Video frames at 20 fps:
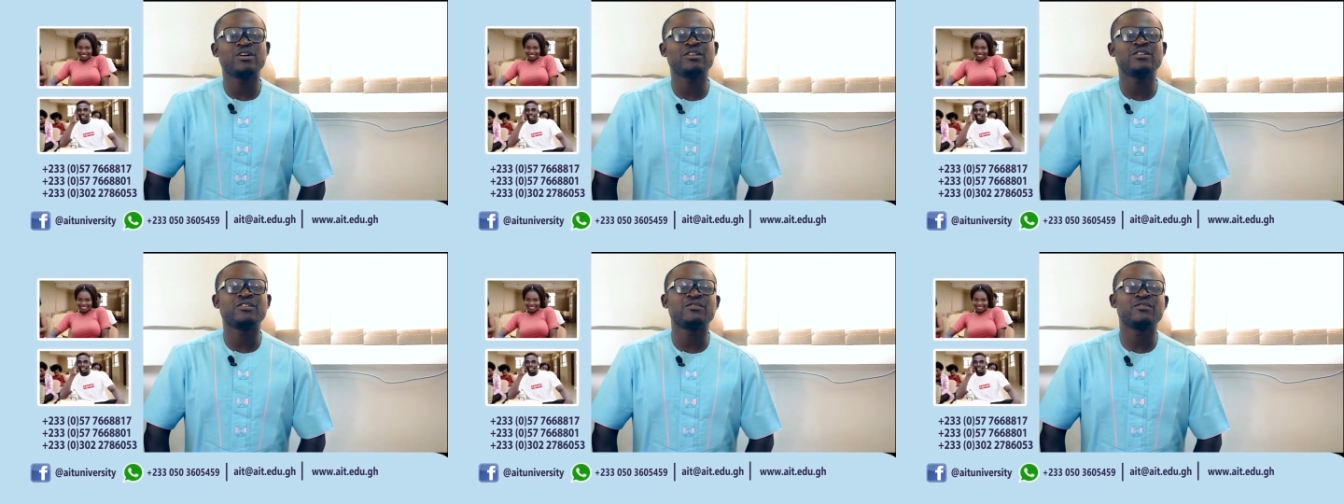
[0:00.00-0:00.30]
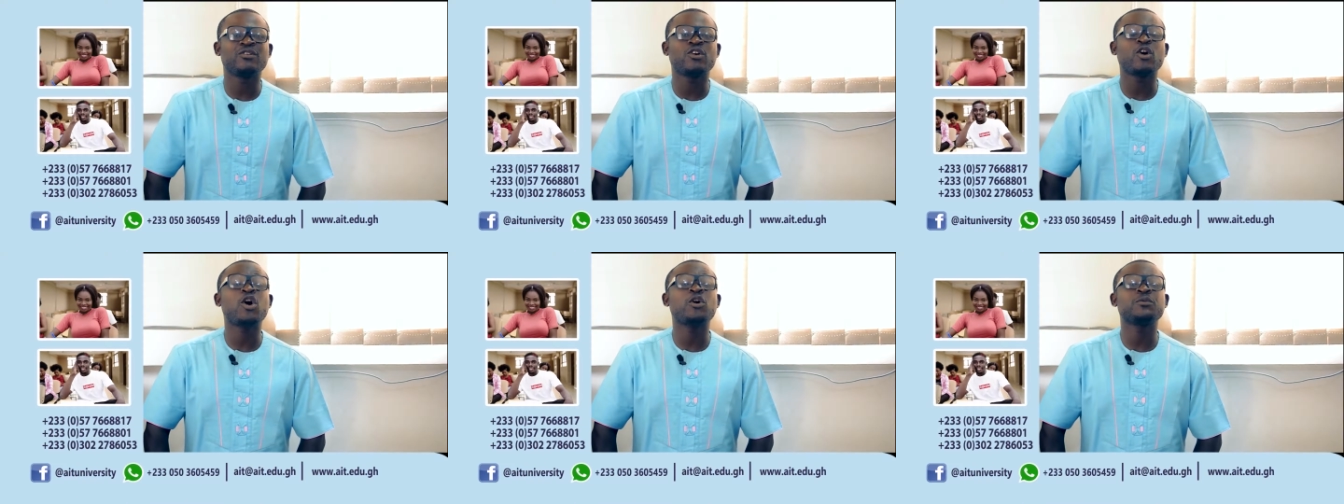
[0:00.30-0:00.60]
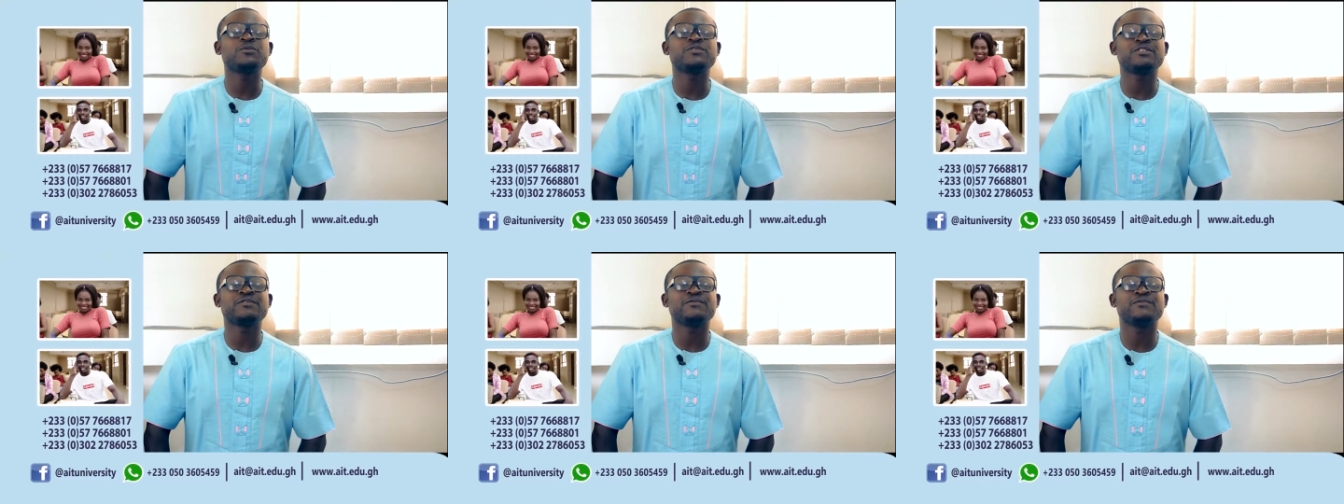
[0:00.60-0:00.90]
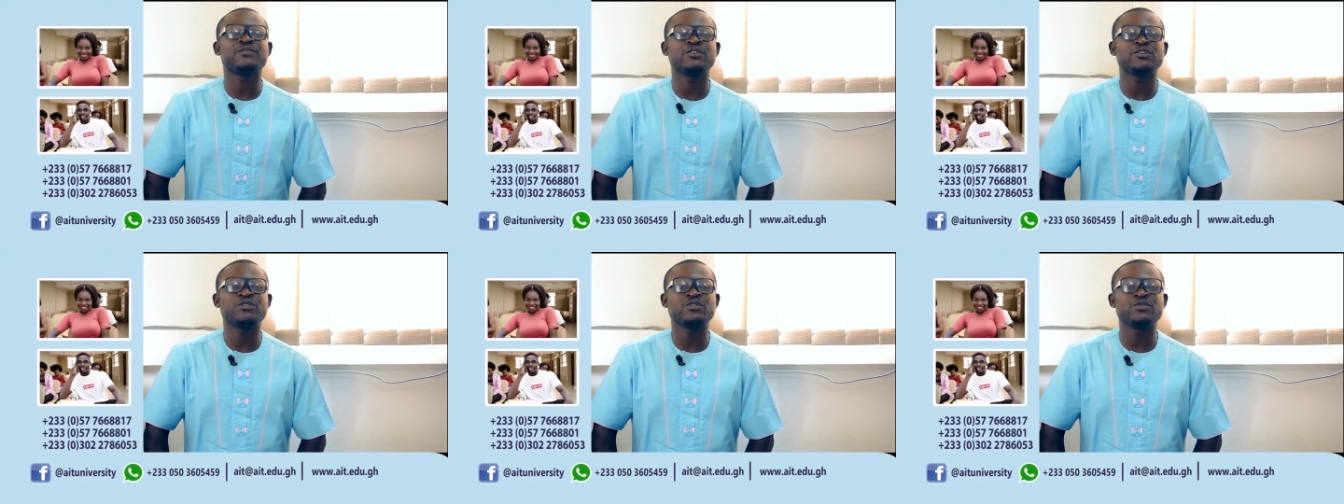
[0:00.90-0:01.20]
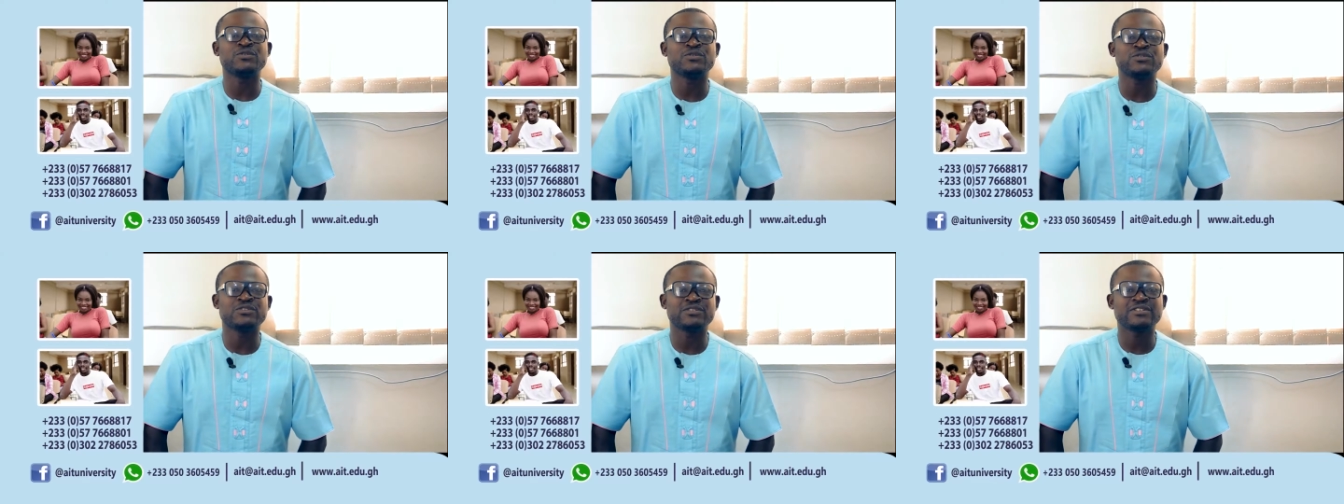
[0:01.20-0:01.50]
one option for
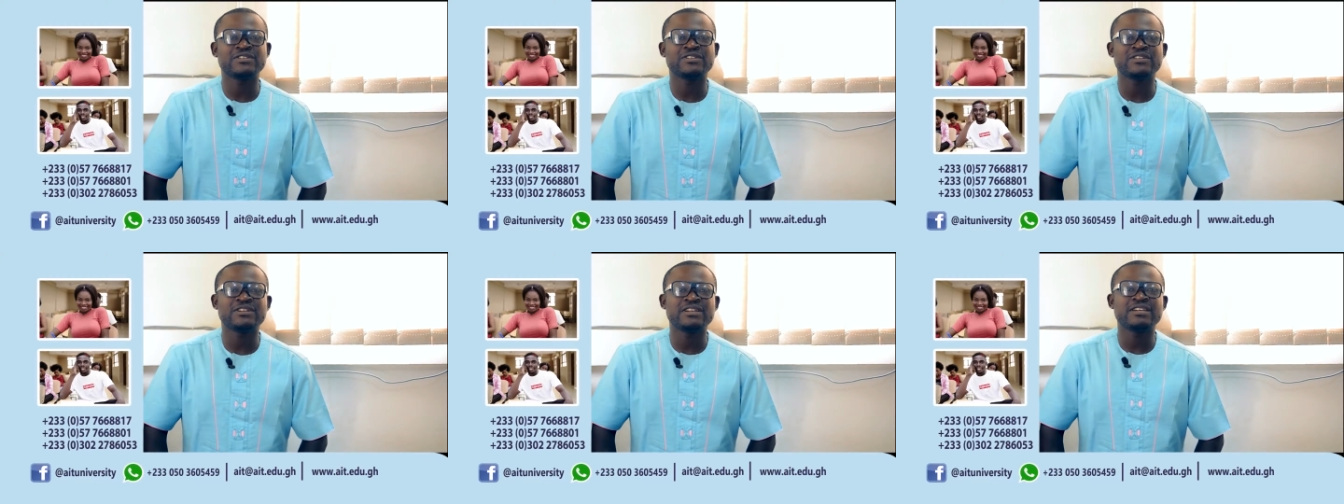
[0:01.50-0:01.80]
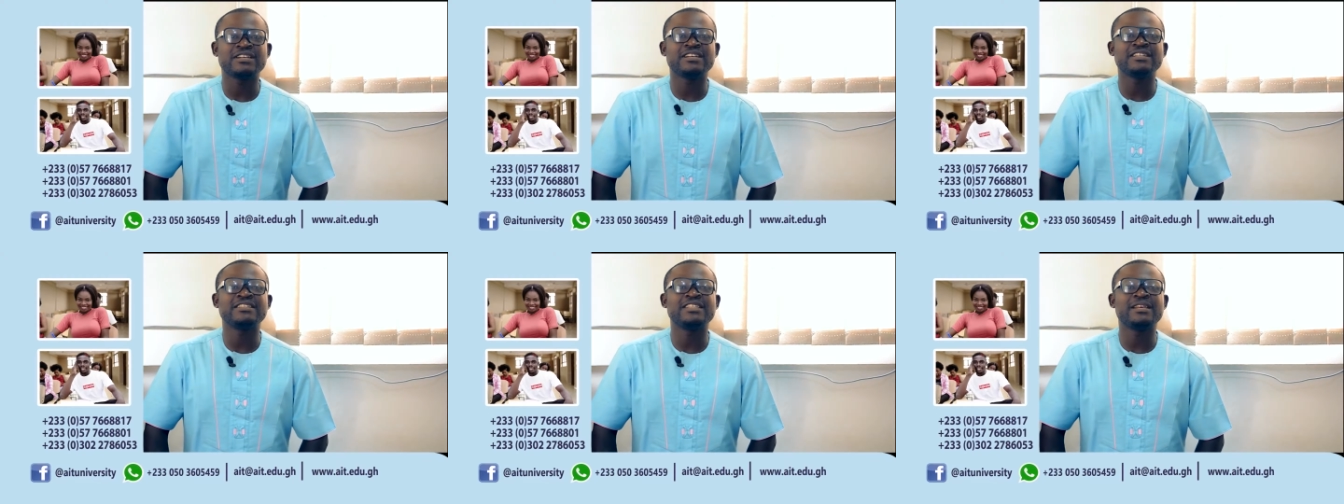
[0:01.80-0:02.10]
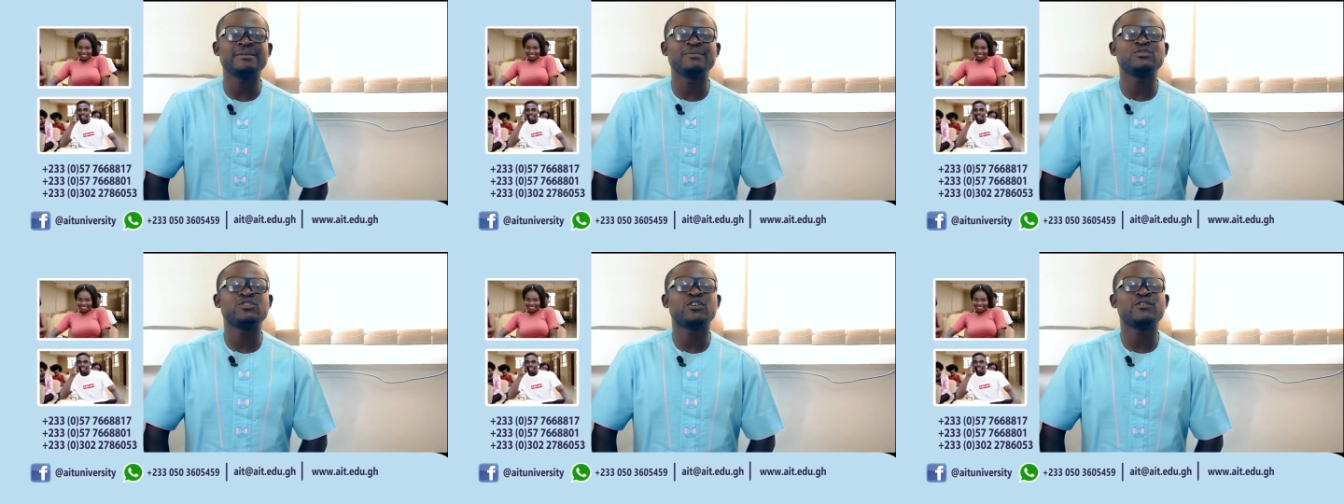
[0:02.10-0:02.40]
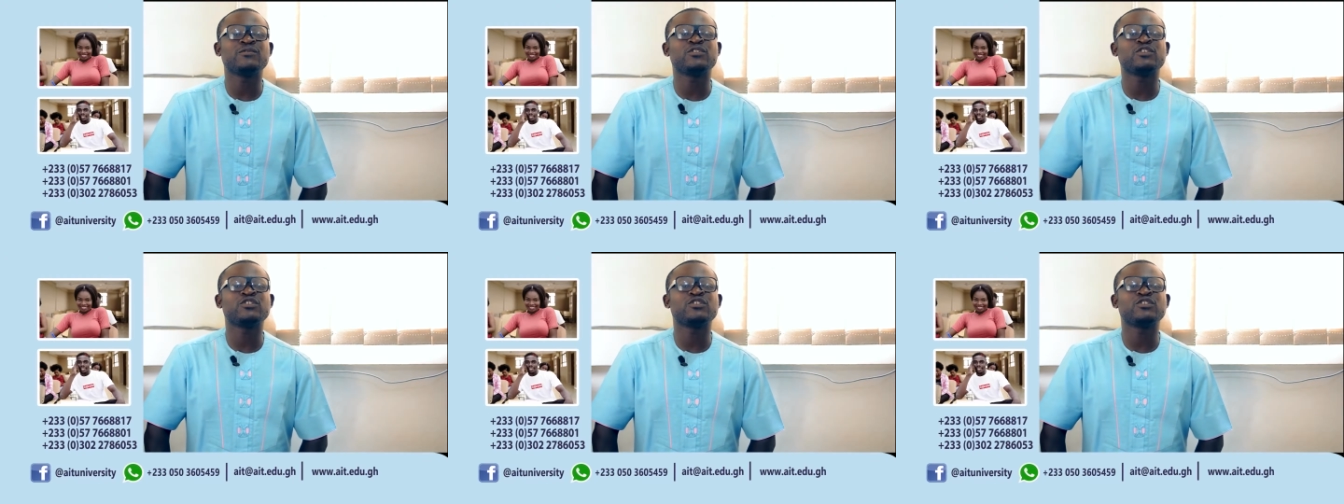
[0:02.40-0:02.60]
you in terms of